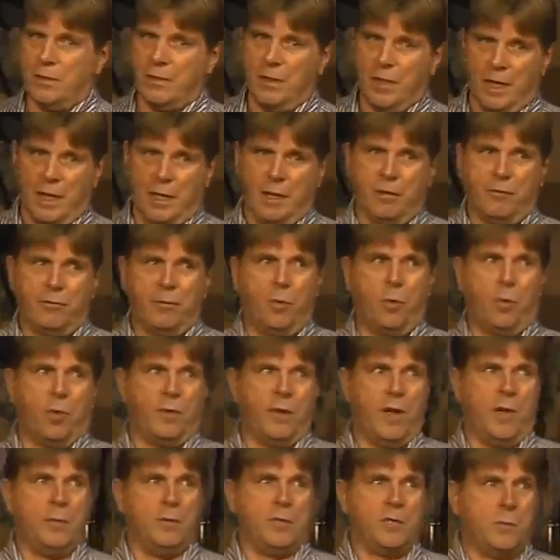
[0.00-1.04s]
you have or
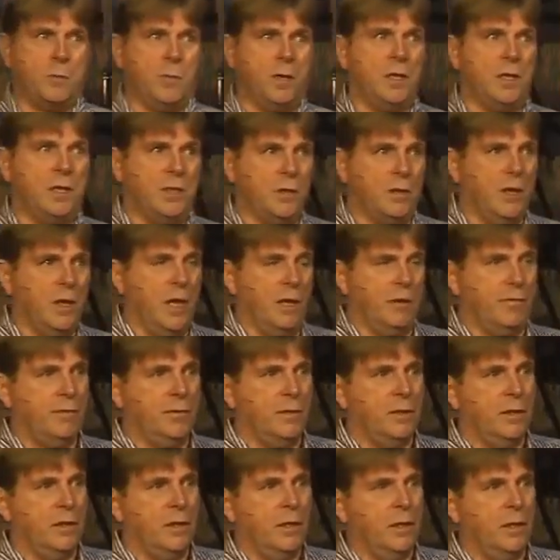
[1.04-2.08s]
of how much money you have.
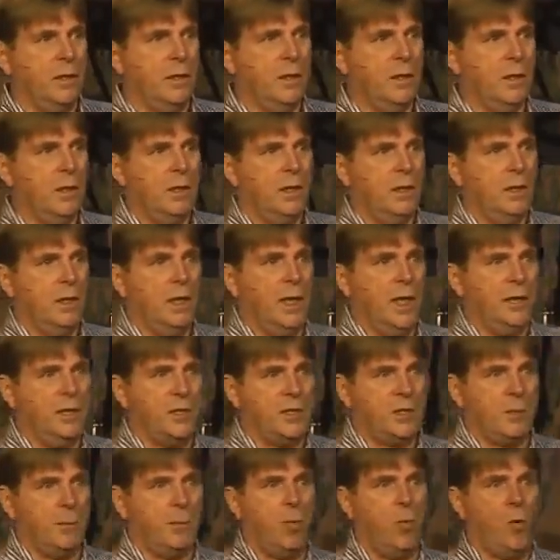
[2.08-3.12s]
And
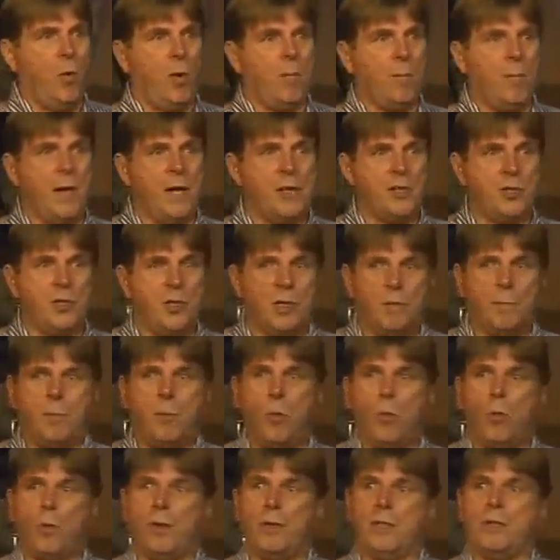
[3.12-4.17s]
it's a poor measure, a
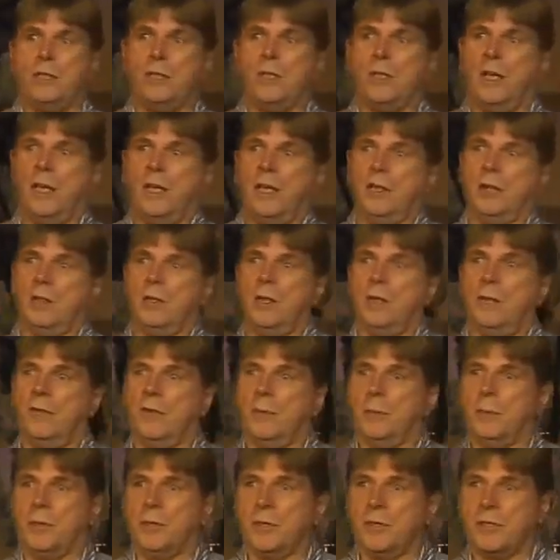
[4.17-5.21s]
poor indicator of
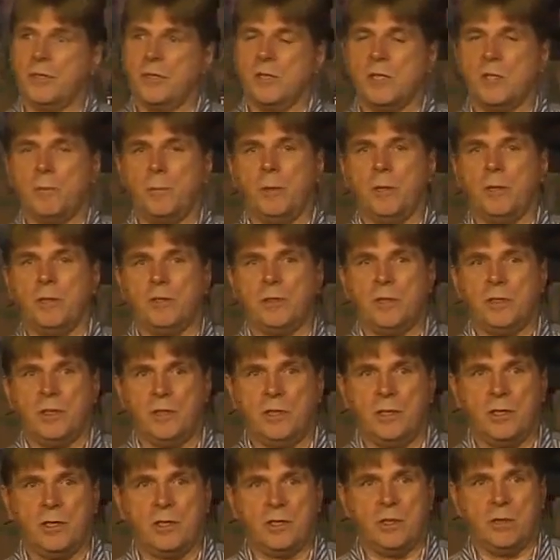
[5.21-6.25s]
the person's spiritual
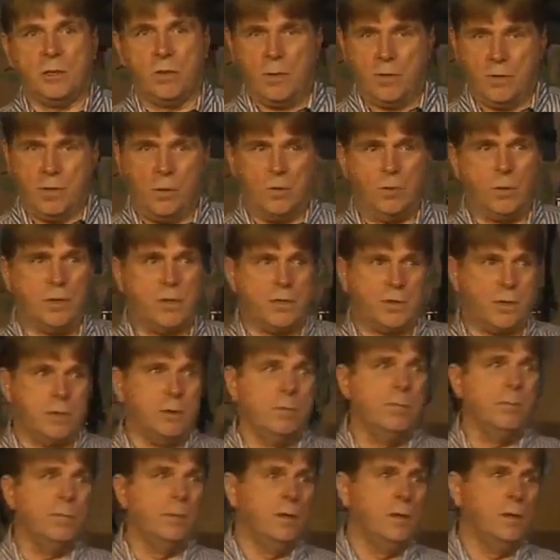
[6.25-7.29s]
condition or their
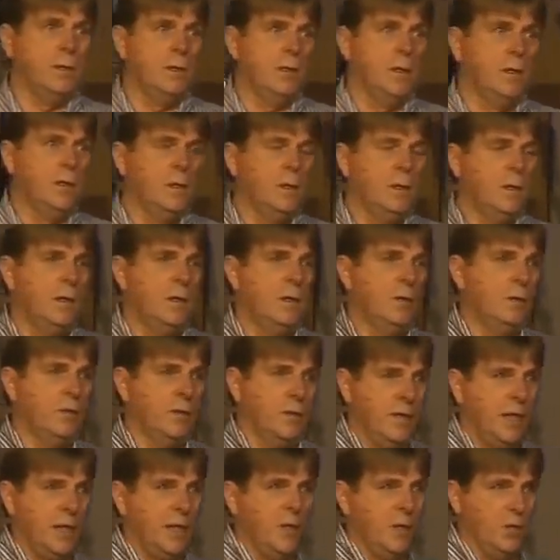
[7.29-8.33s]
wisdom.
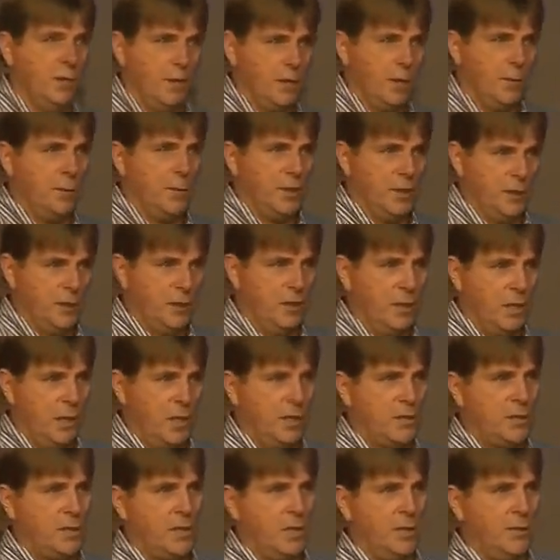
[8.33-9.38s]
When they go to the
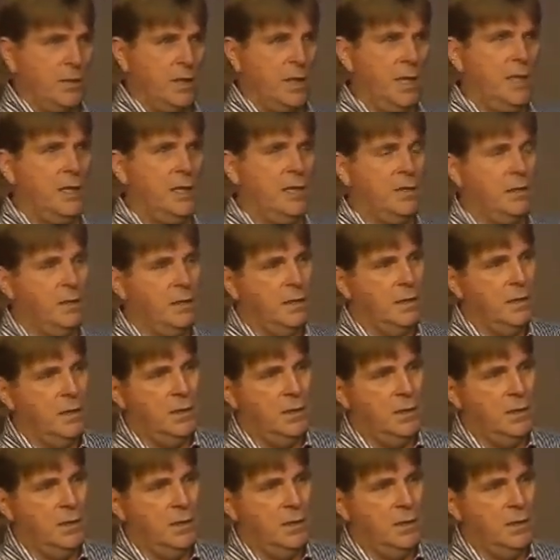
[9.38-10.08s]
billionaires and they